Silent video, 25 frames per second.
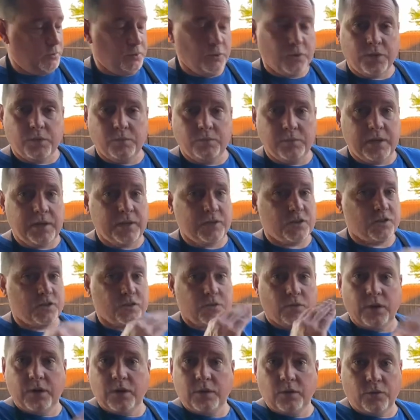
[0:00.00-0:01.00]
put the meat
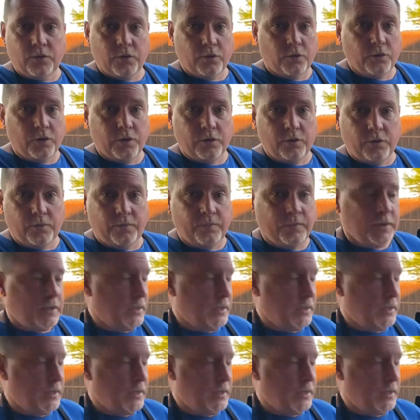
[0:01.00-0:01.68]
straight on the grill.